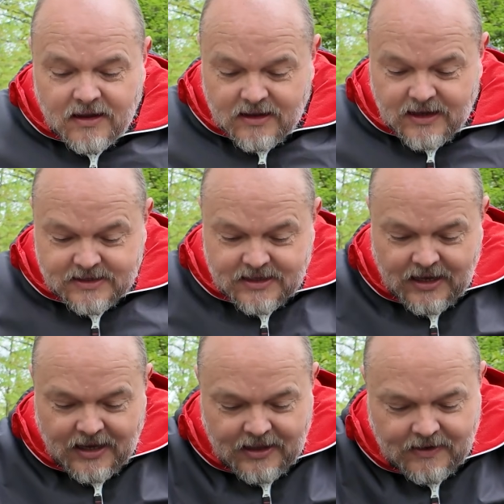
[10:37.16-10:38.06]
let's
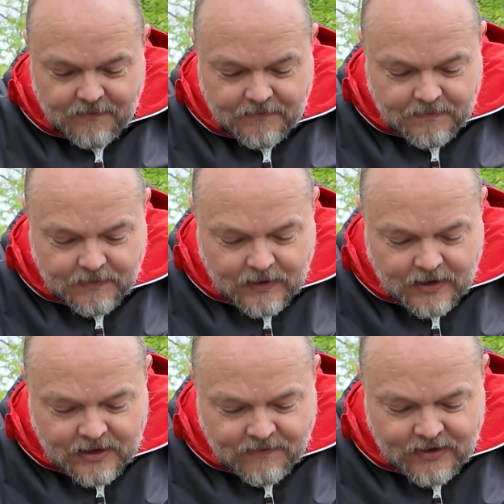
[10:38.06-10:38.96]
dig in
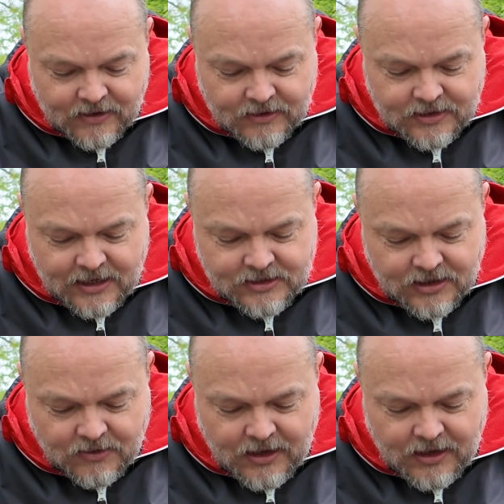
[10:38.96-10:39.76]
and have a little taste, shall